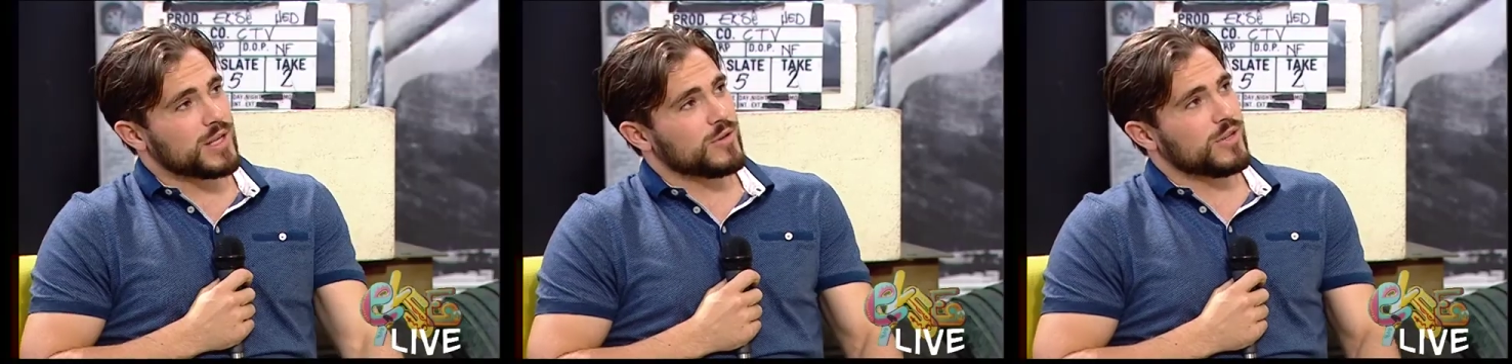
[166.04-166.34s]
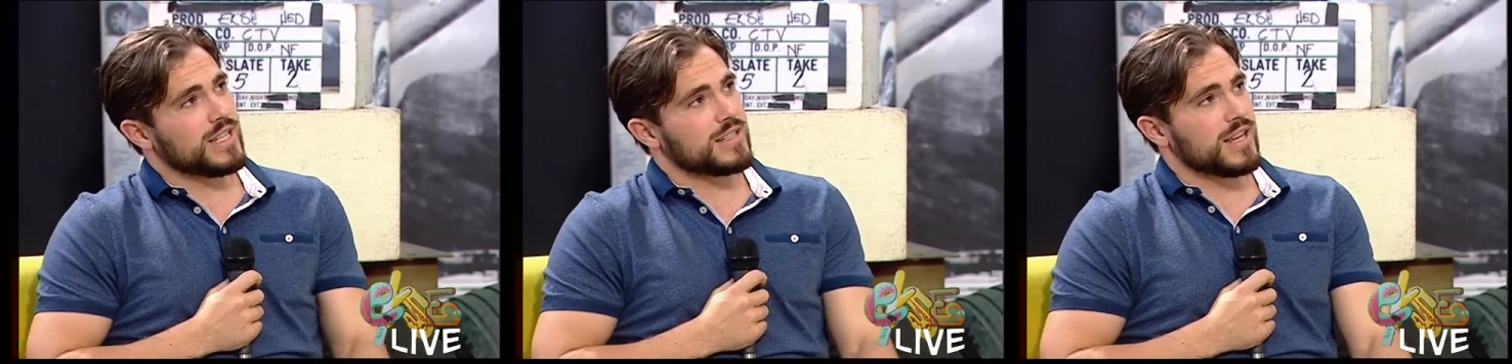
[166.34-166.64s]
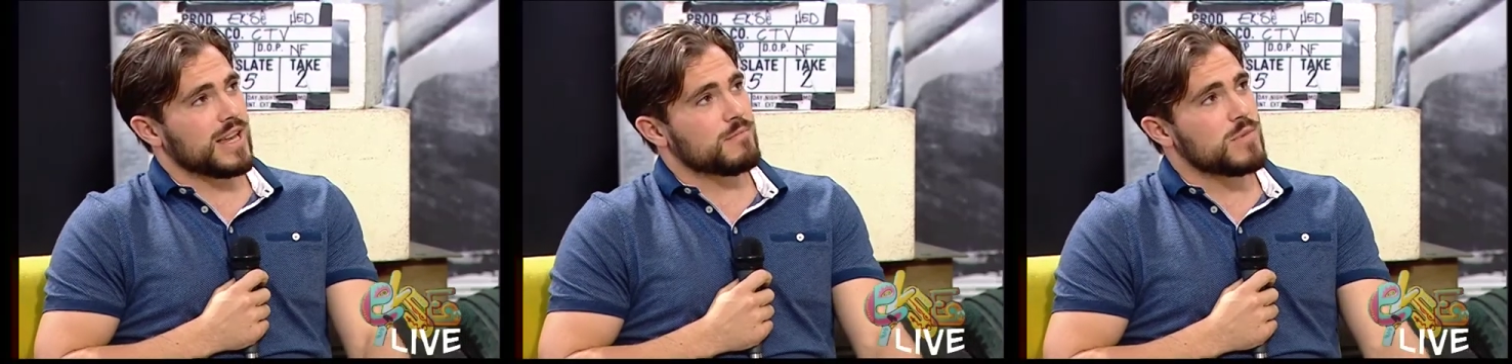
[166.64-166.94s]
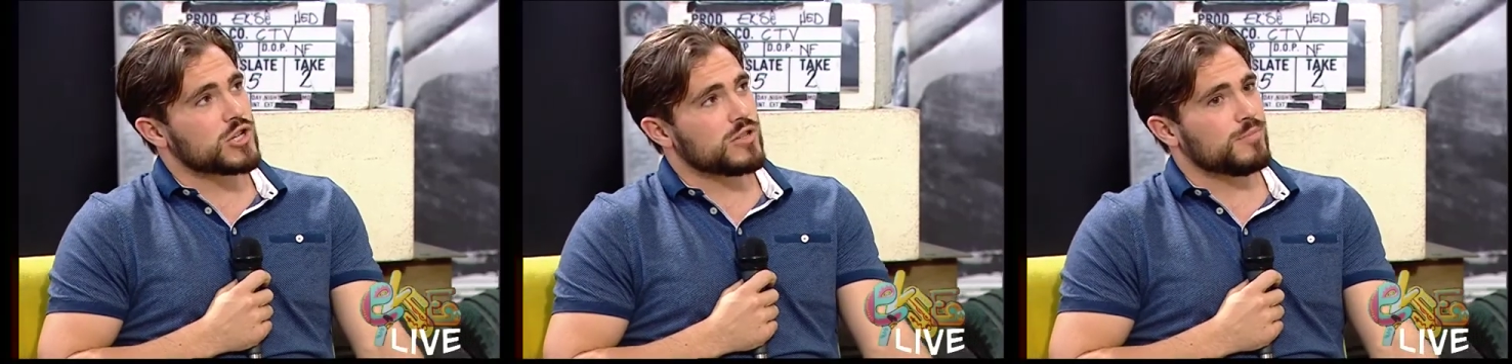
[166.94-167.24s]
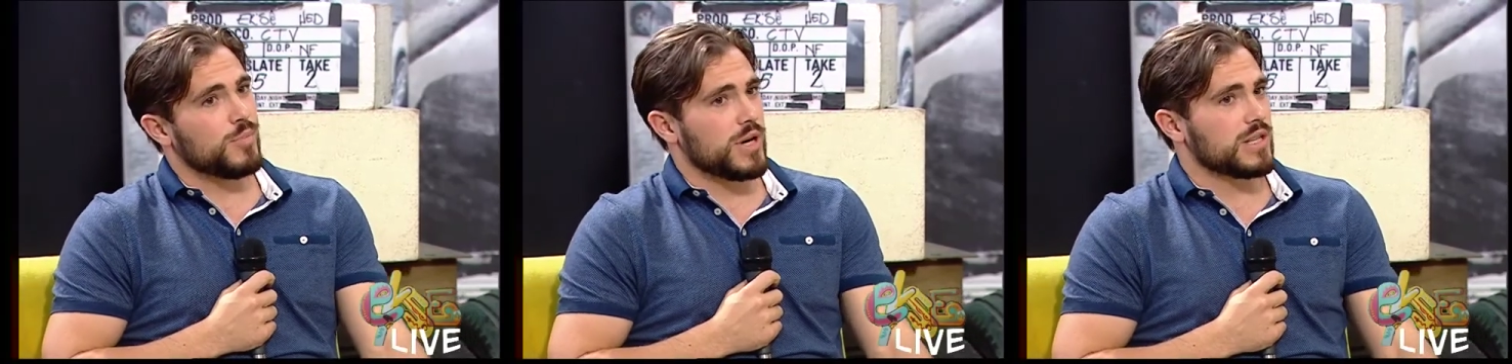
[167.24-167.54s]
score is admission
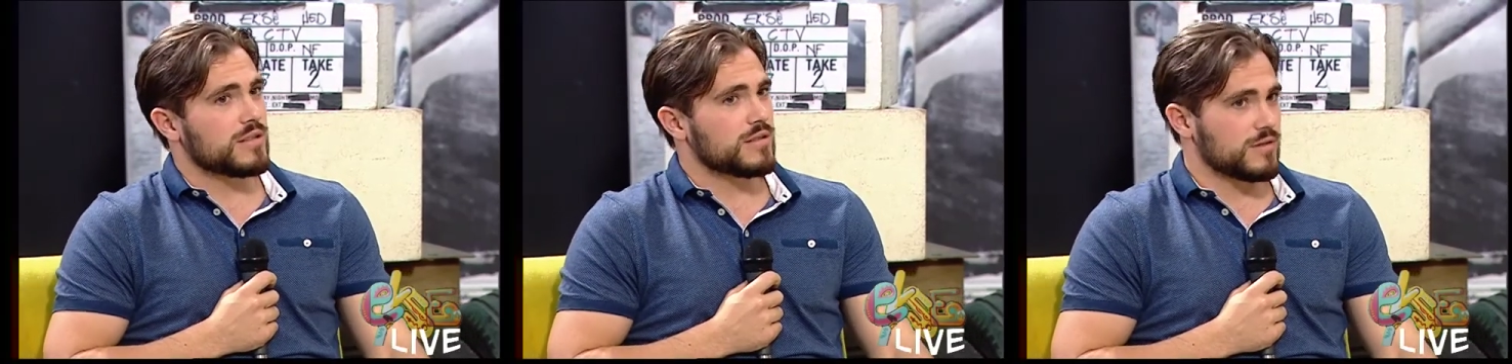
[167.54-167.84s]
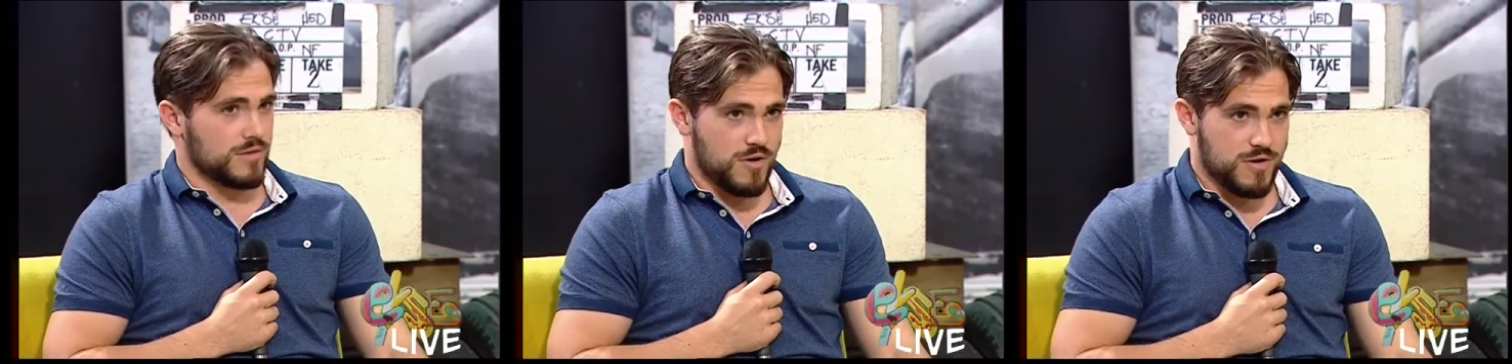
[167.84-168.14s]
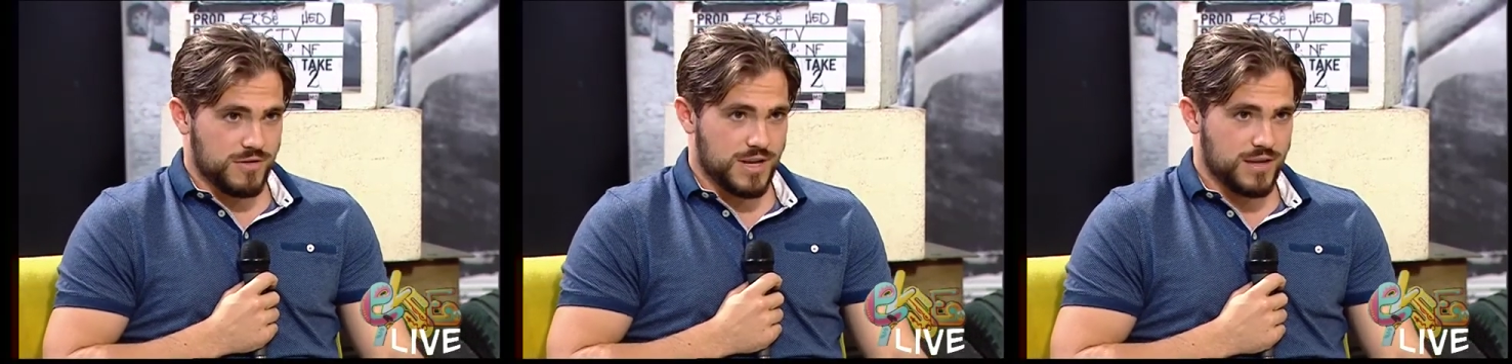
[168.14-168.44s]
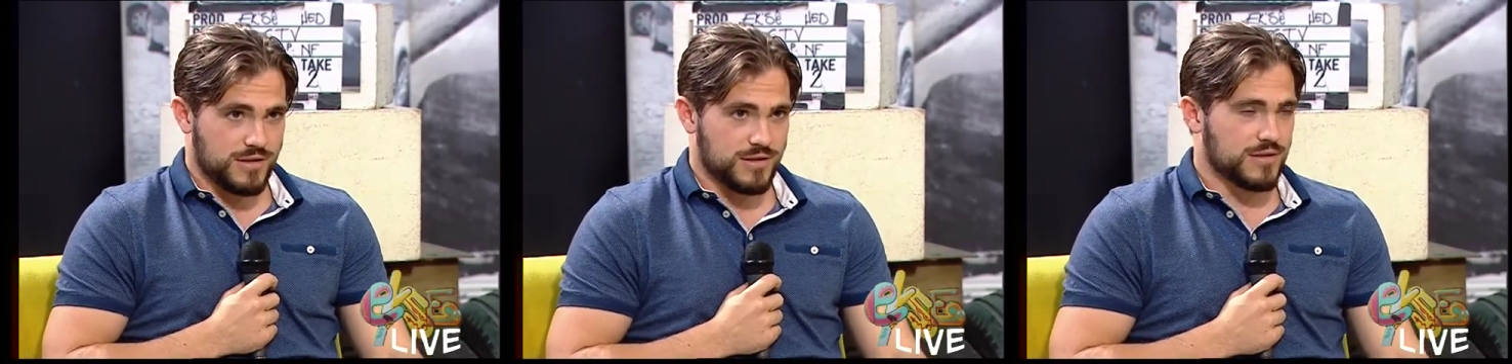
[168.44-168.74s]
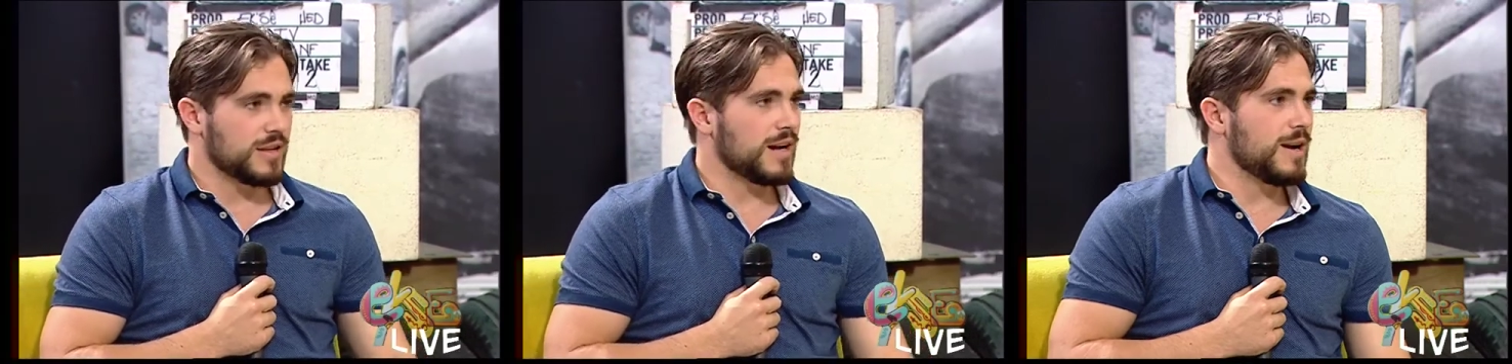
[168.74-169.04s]
points score, yes,
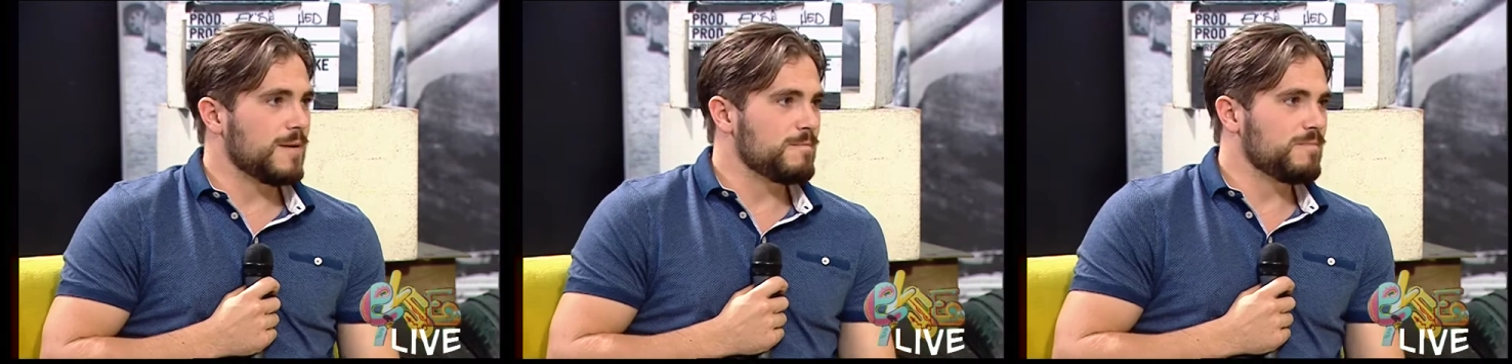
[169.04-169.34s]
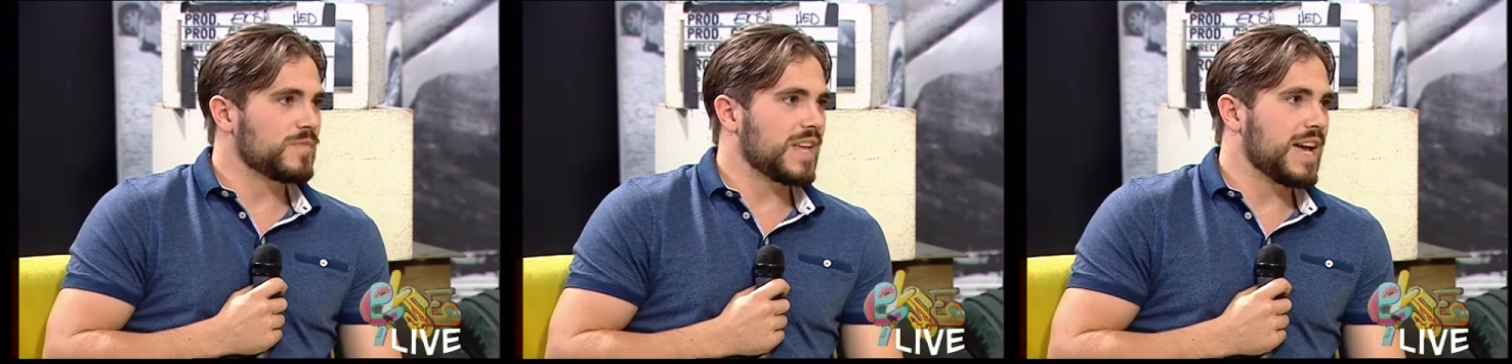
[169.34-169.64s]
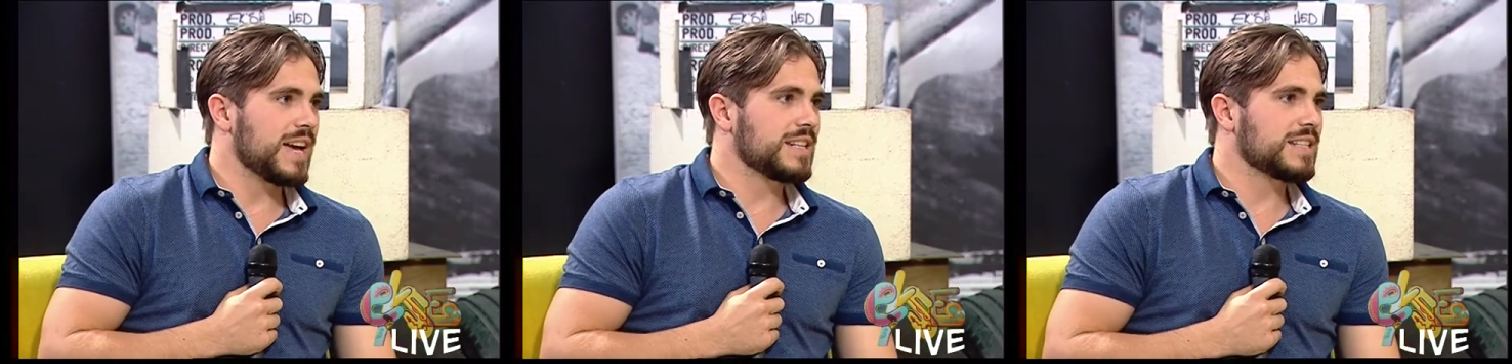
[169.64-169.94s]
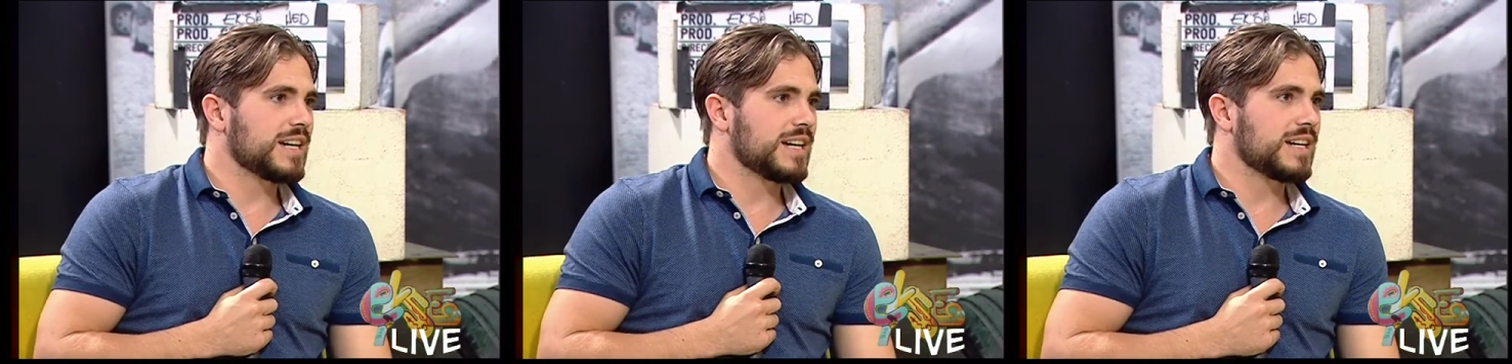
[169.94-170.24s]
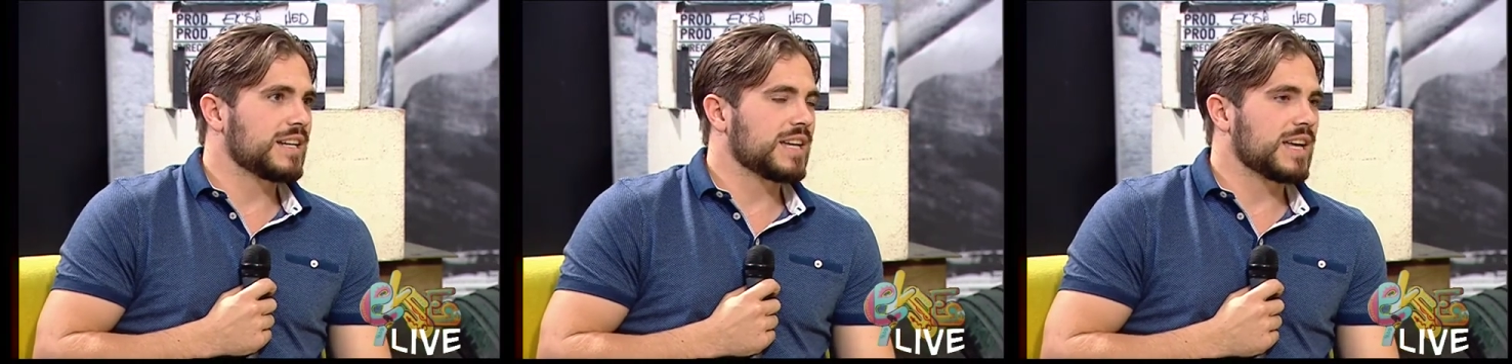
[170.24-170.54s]
and
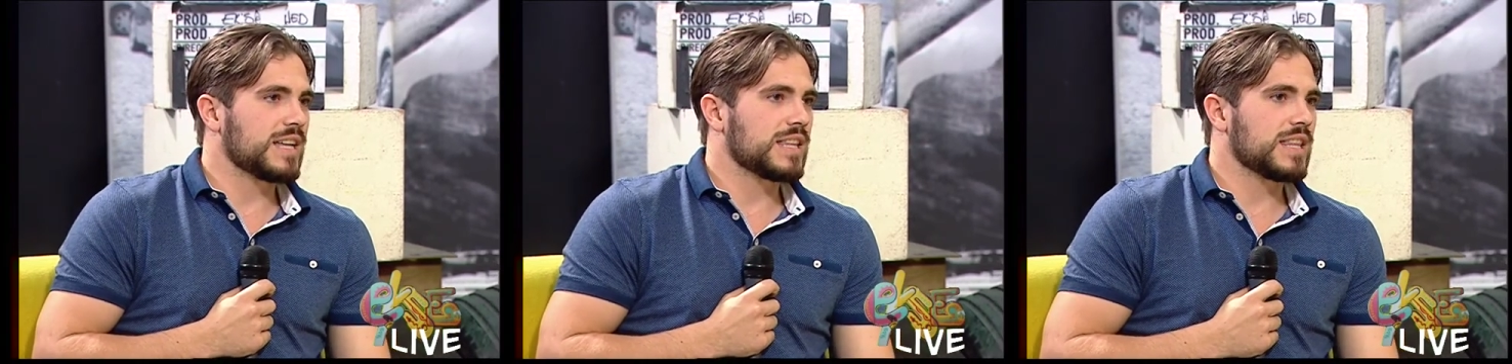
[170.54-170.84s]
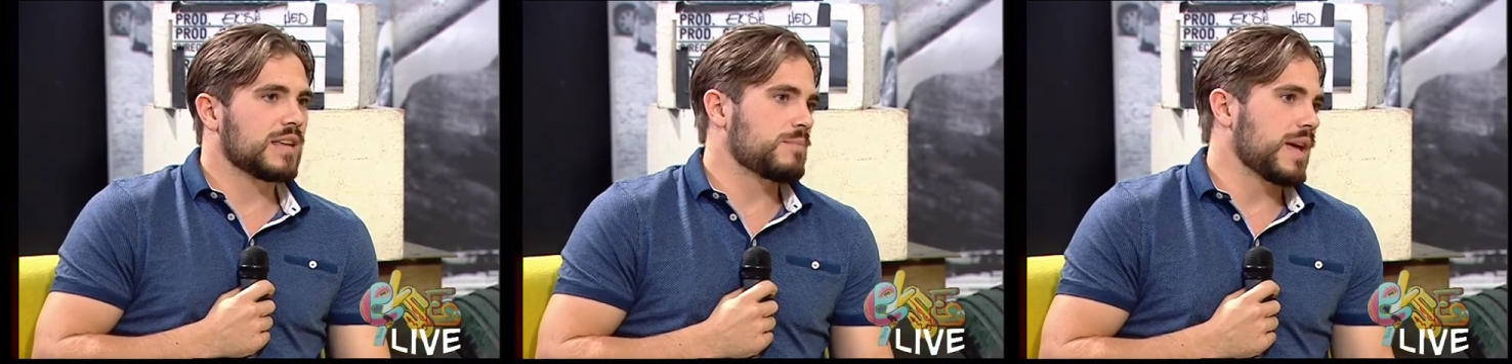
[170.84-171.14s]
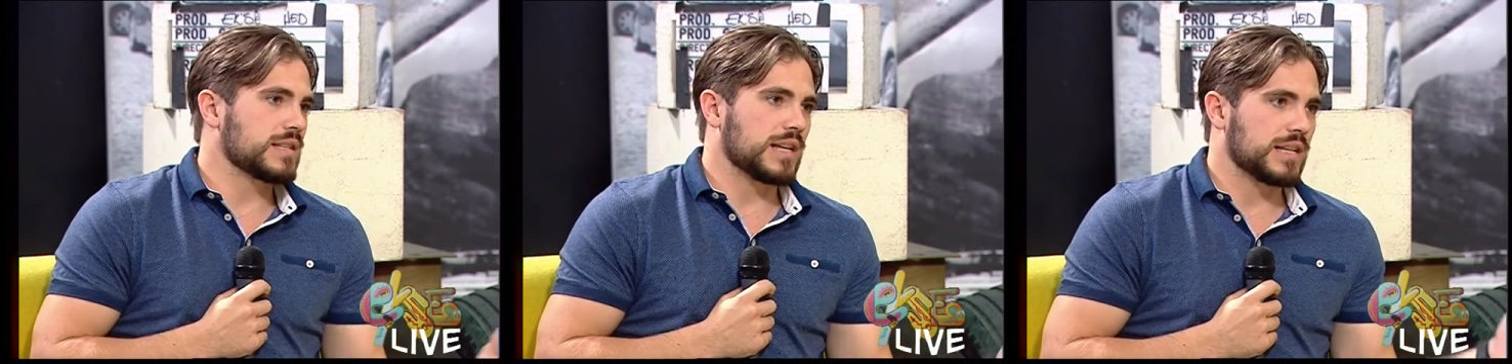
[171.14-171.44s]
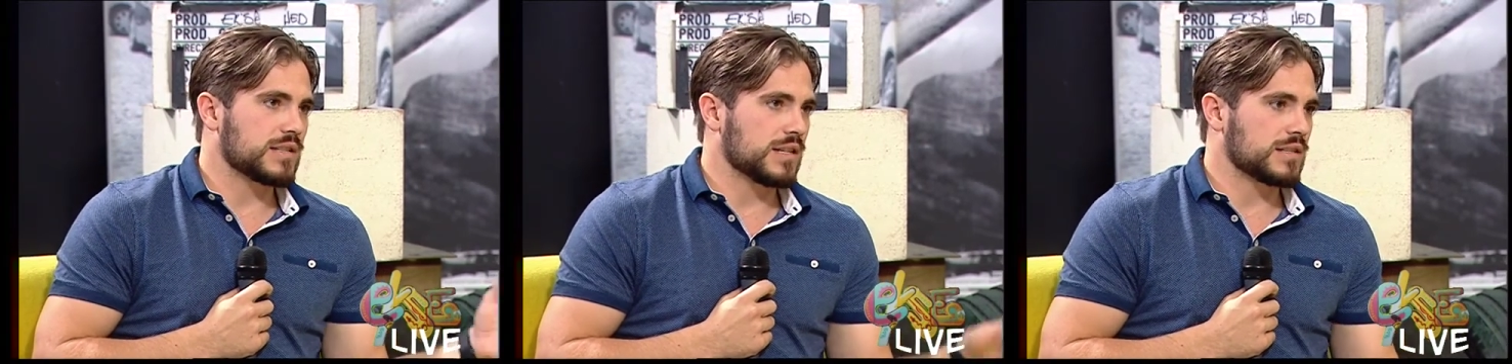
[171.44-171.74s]
basically it's